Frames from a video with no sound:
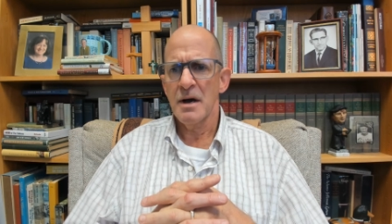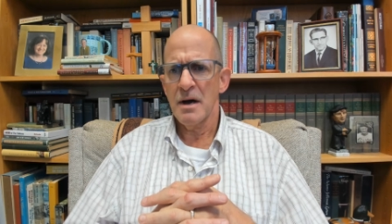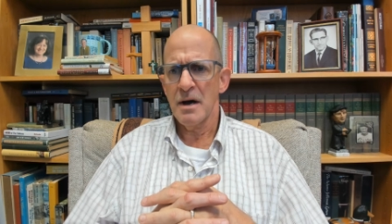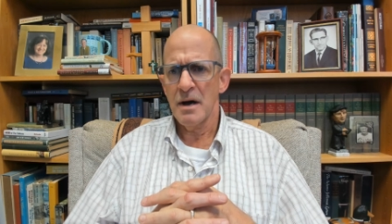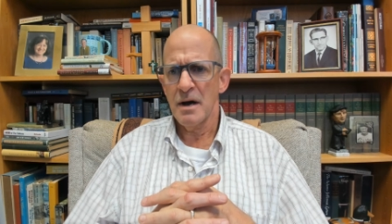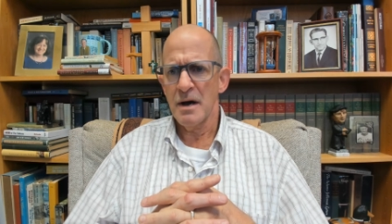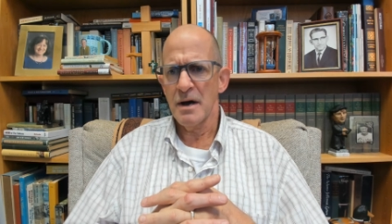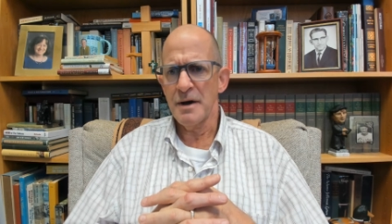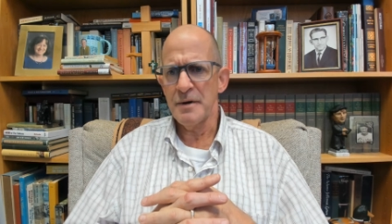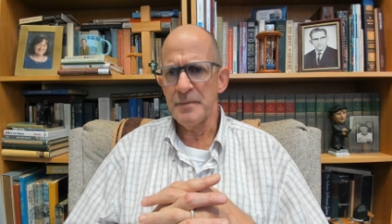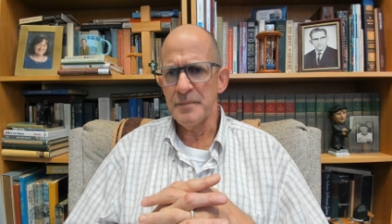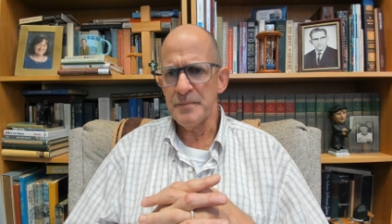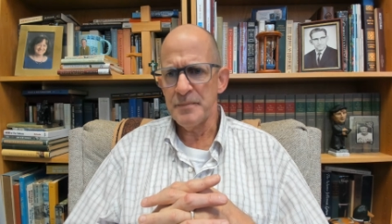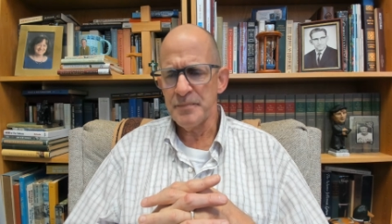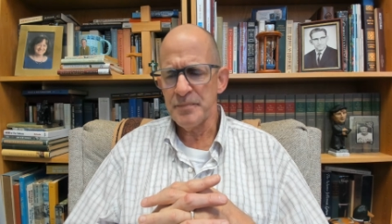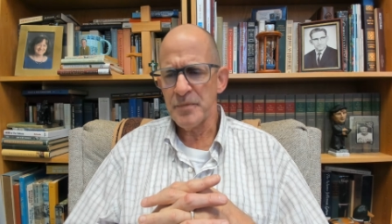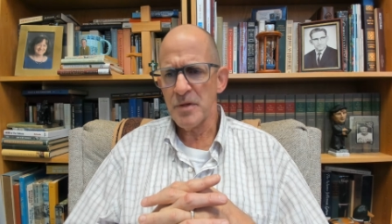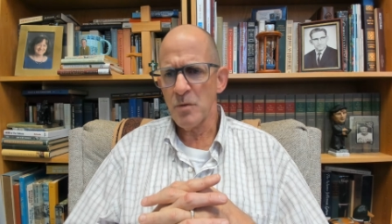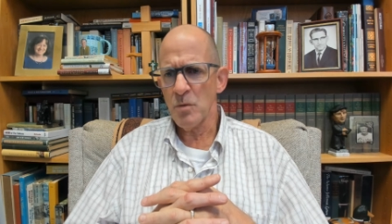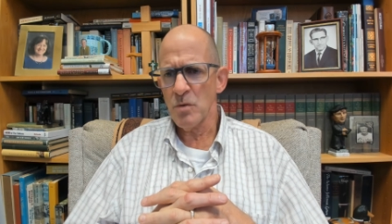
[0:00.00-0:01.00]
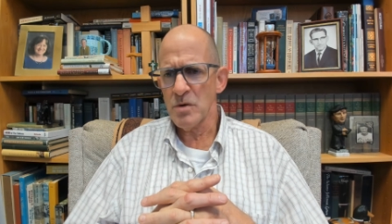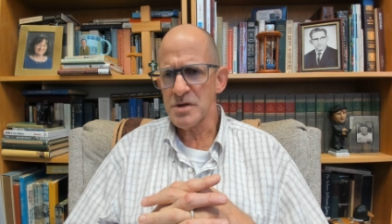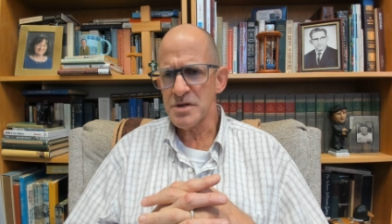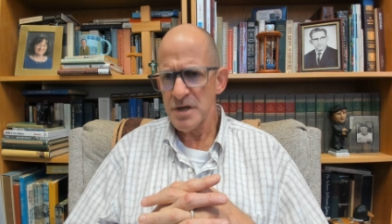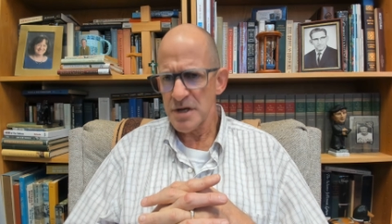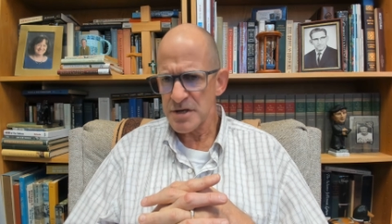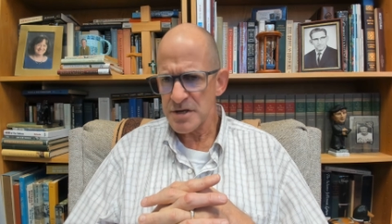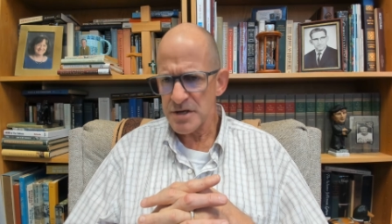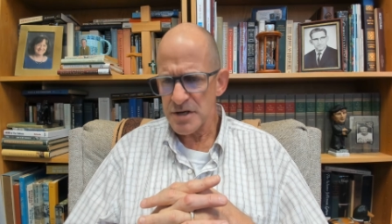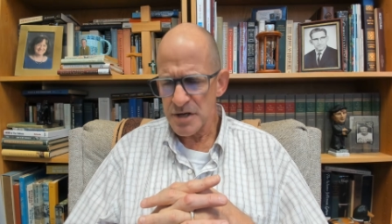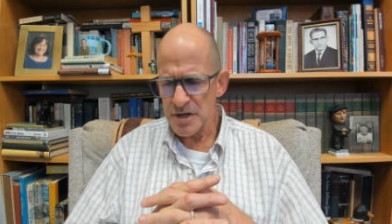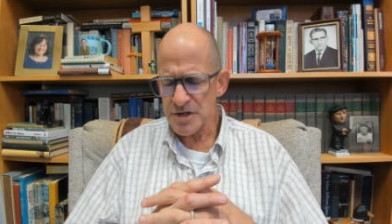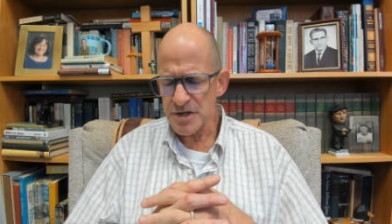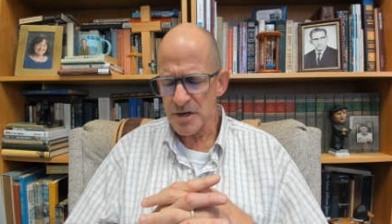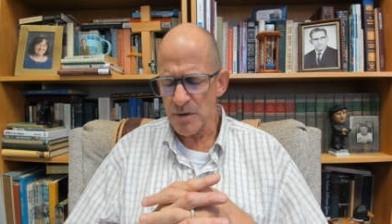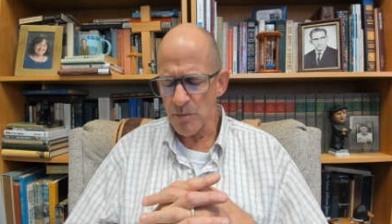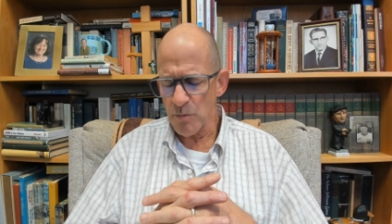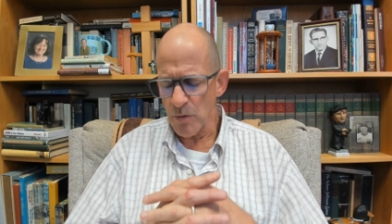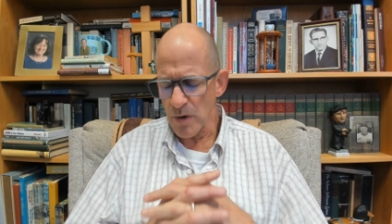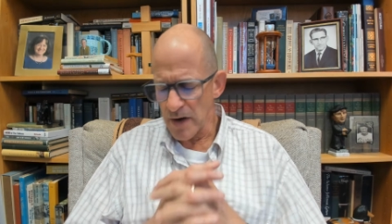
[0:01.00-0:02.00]
Um, was this in
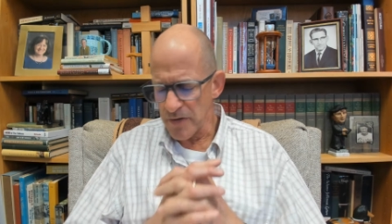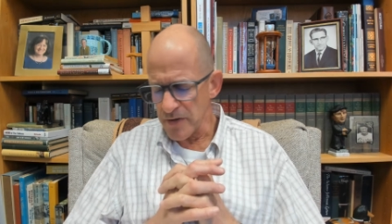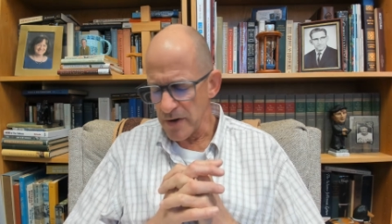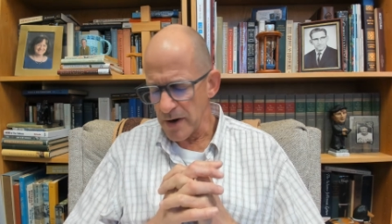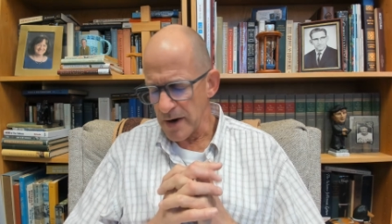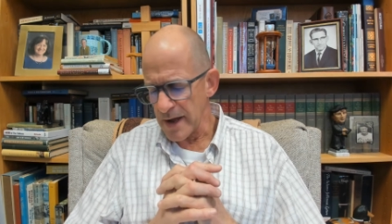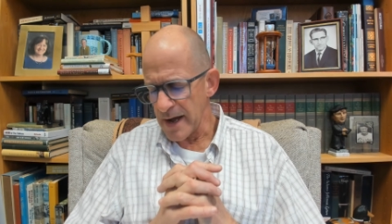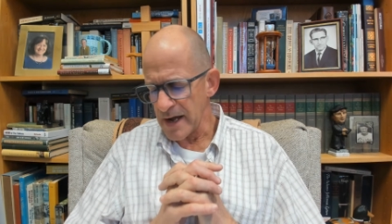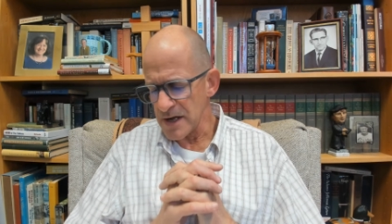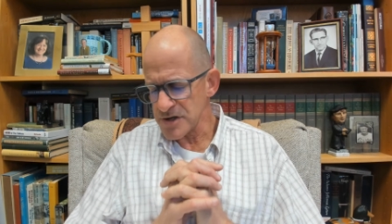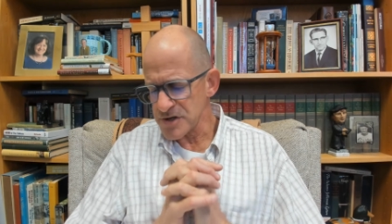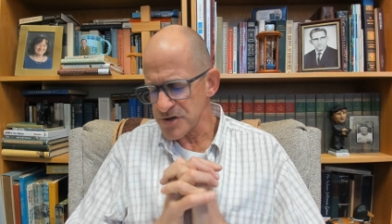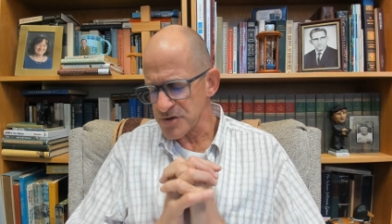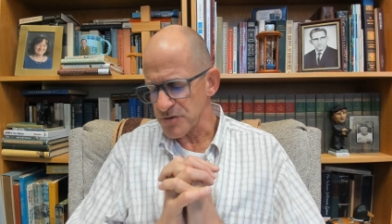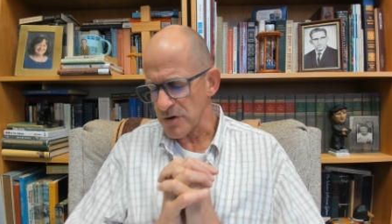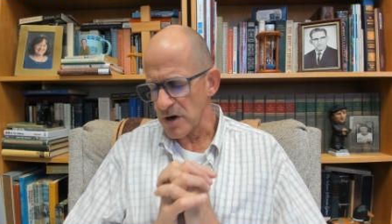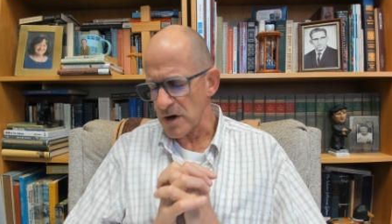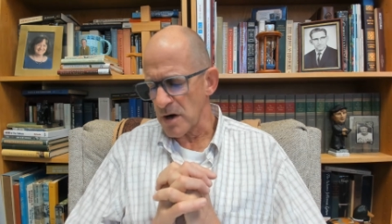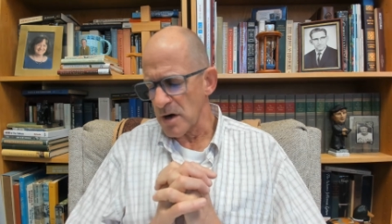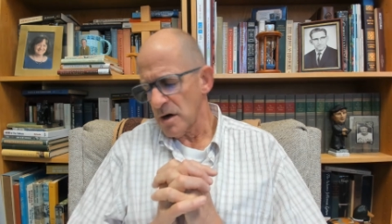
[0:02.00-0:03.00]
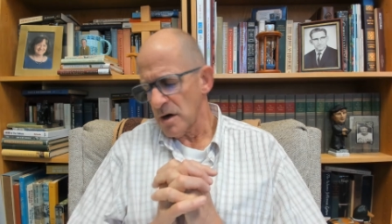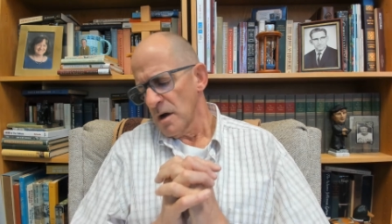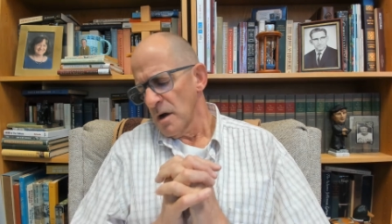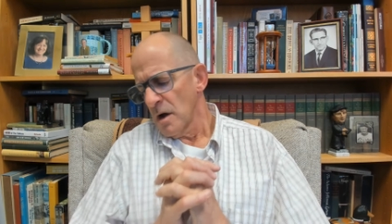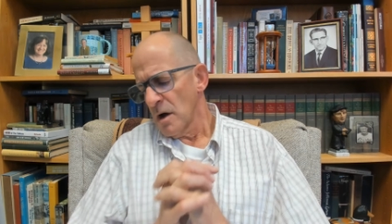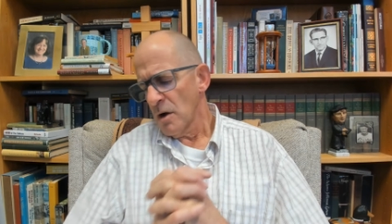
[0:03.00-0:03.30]
some way the last straw?